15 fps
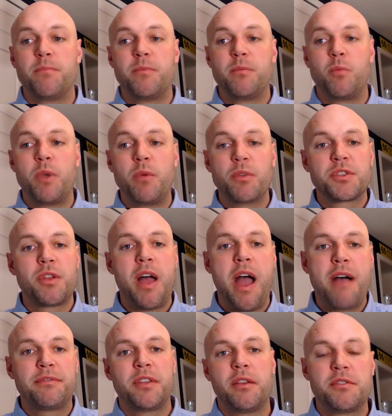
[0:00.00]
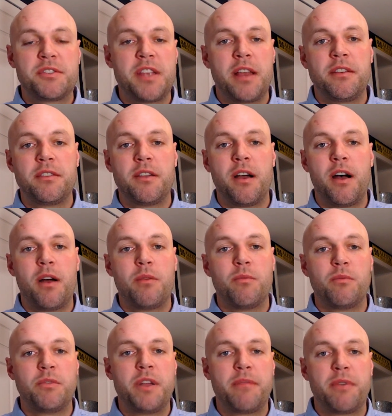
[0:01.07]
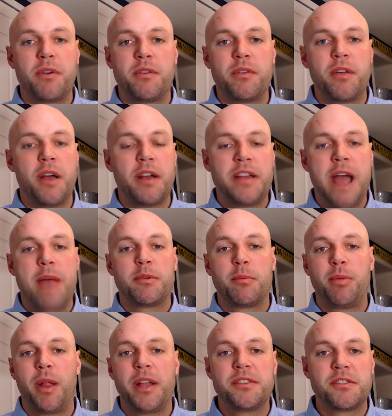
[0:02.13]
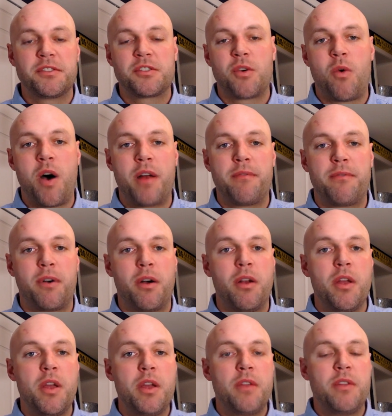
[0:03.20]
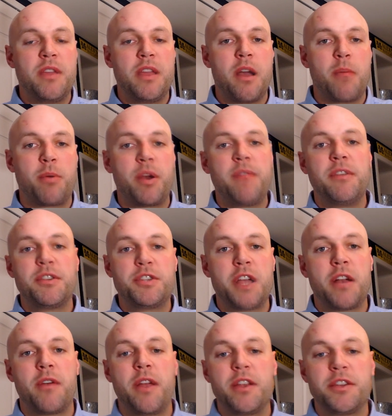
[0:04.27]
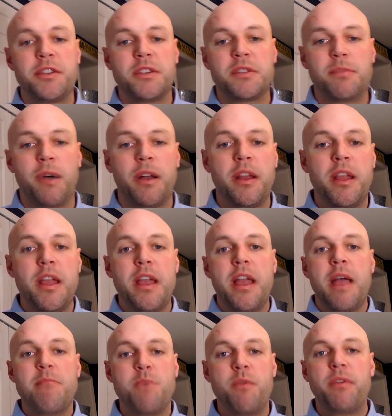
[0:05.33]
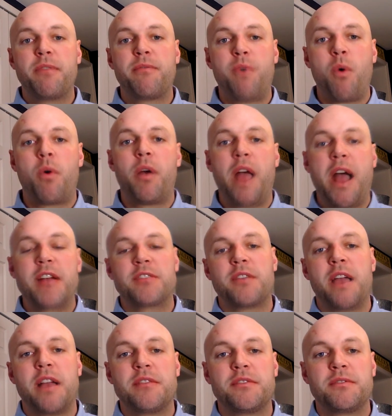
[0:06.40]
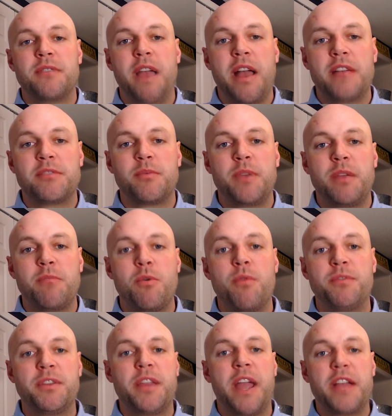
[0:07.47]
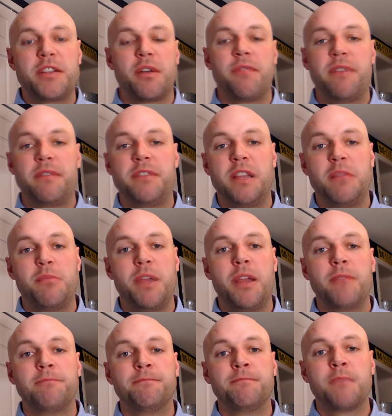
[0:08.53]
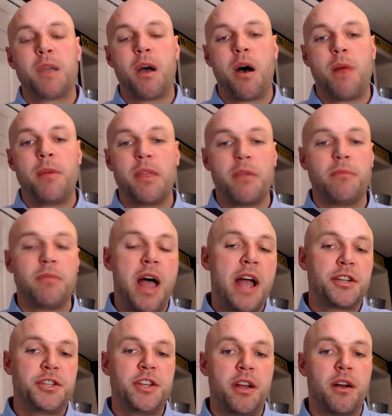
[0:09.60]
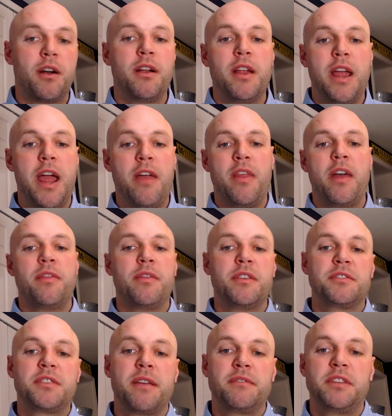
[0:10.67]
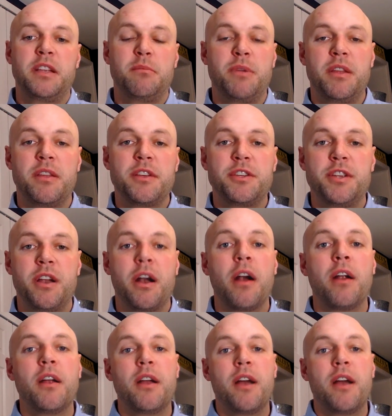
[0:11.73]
we will still have to send different adapter plates and so on for the previous generations, but moving forward as we move to the HL15B in the last year and then the 17B this year,